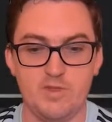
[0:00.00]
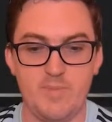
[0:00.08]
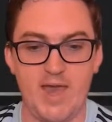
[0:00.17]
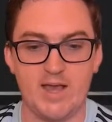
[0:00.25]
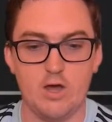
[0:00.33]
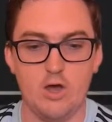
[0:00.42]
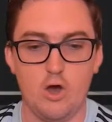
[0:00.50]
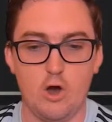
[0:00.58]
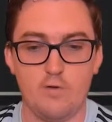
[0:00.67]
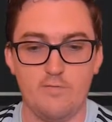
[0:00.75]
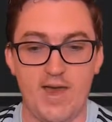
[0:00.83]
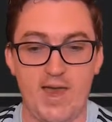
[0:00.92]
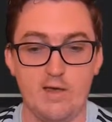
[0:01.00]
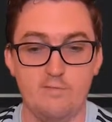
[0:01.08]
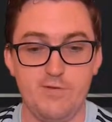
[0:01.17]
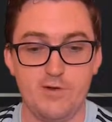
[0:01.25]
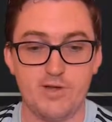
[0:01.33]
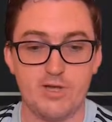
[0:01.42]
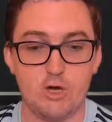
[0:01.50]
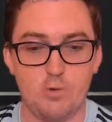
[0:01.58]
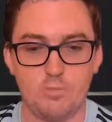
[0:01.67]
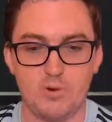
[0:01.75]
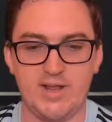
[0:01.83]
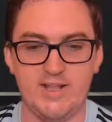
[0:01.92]
the back of a very
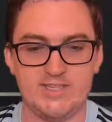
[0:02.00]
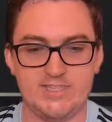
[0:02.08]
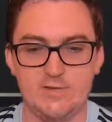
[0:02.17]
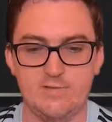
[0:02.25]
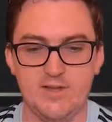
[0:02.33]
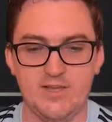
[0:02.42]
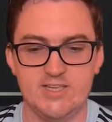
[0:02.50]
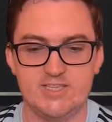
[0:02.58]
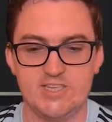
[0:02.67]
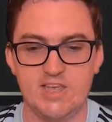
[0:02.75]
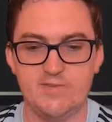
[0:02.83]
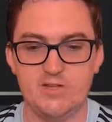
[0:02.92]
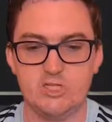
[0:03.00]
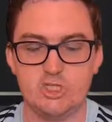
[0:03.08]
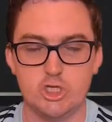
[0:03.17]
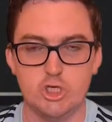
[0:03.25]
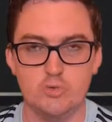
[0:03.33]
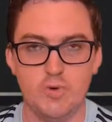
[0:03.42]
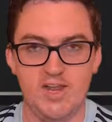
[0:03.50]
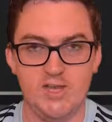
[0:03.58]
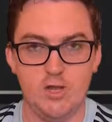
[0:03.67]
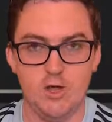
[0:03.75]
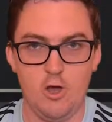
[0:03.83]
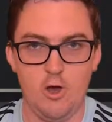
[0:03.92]
comprehensive 7-2
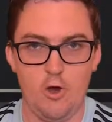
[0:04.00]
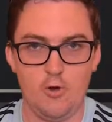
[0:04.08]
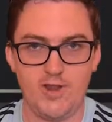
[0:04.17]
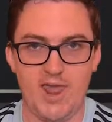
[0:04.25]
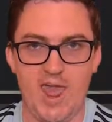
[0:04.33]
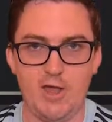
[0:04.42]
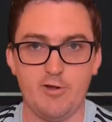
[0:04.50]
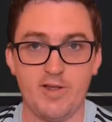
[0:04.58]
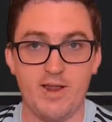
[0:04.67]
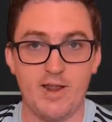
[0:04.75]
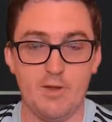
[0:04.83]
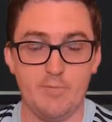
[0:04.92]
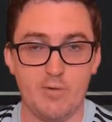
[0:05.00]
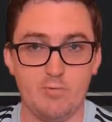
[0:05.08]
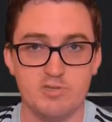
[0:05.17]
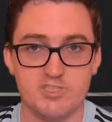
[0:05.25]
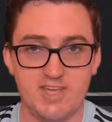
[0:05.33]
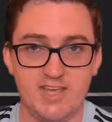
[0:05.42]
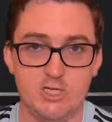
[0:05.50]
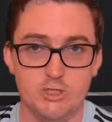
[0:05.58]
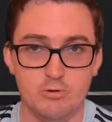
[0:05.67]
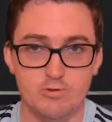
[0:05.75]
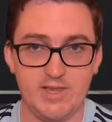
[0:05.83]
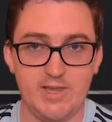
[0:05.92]
win on aggregate, and we will see
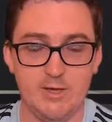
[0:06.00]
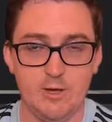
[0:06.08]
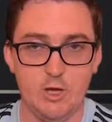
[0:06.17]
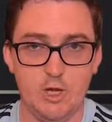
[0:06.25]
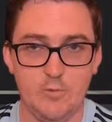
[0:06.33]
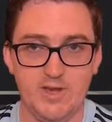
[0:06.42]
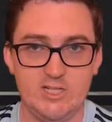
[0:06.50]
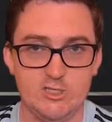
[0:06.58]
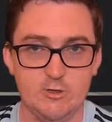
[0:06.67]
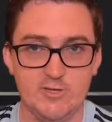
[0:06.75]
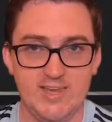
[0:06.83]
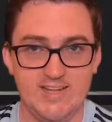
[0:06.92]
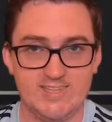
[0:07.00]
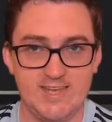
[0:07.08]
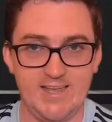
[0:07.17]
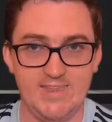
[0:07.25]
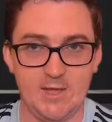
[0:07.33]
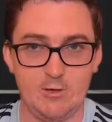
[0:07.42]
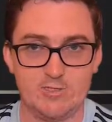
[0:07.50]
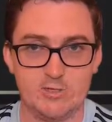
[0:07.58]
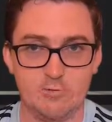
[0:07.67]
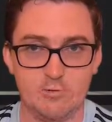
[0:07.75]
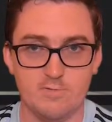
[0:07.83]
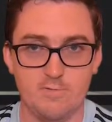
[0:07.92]
shortly who we do get in those
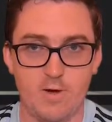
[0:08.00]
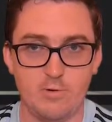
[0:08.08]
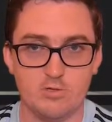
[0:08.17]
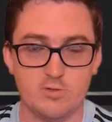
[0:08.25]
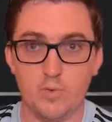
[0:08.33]
quarterfinals